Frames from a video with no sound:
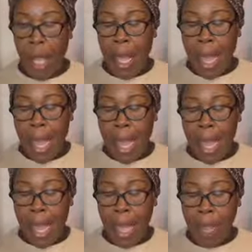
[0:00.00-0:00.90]

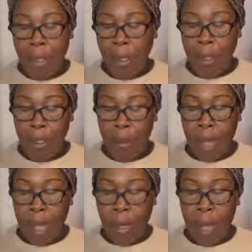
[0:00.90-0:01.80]
And, no, no, let me
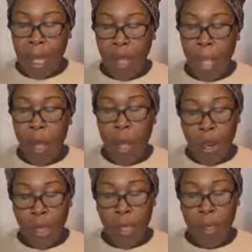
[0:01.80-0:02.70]
go back.
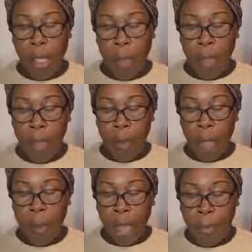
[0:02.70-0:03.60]
Or, let me go back, let me
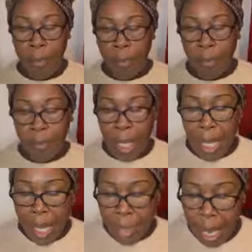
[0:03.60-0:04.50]
go back.
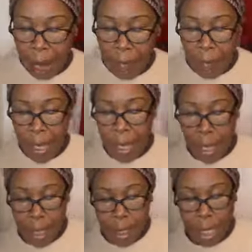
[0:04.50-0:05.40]
They feel
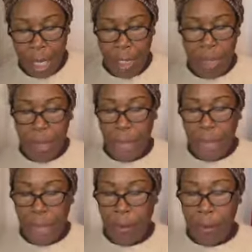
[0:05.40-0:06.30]
under
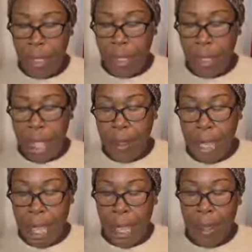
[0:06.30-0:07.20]
condemnation of sin, that
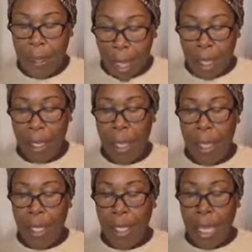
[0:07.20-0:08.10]
they think
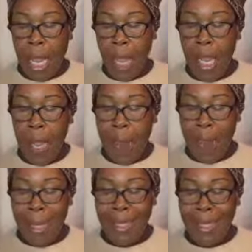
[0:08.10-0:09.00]
they
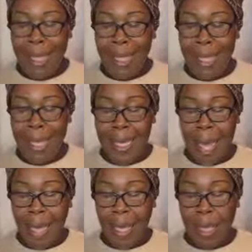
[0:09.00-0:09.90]
must
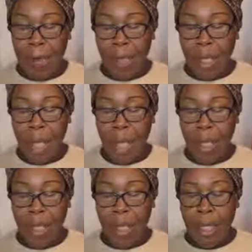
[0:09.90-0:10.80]
not come to God
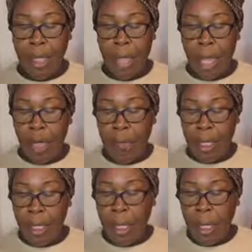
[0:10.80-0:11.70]
until they have
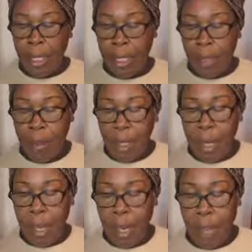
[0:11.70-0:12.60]
done something
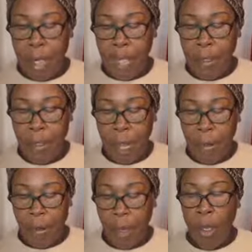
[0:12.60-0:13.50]
to merit his
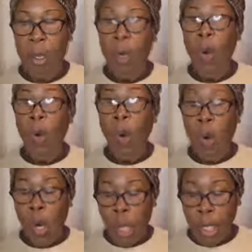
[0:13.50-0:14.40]
favor,
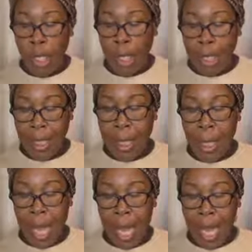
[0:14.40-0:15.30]
or until
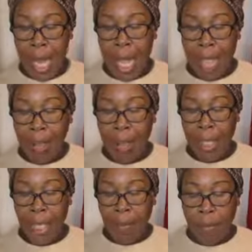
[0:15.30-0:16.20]
God has
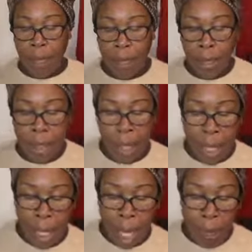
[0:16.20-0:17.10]
forgiven
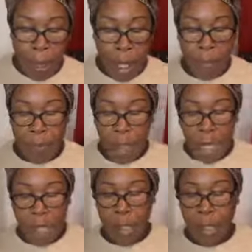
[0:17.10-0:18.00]
above
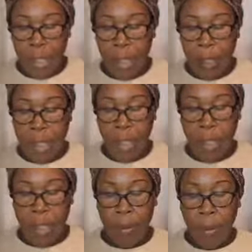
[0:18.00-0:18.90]
their
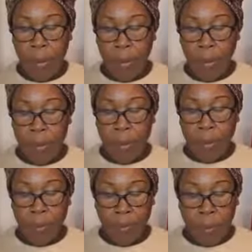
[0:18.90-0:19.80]
transgression,
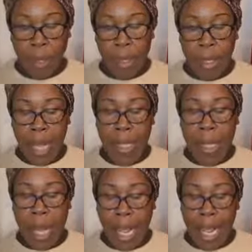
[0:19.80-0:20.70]
that
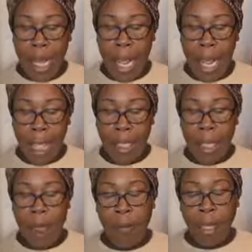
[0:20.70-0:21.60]
God has
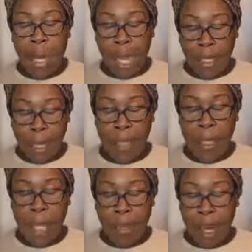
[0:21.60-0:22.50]
forgotten
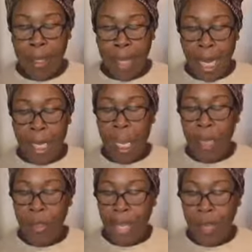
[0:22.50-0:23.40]
about their
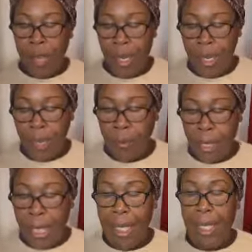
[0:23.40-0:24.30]
transgression.
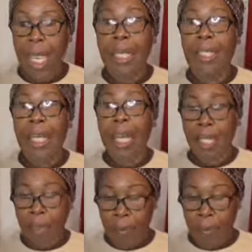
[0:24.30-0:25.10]
They say,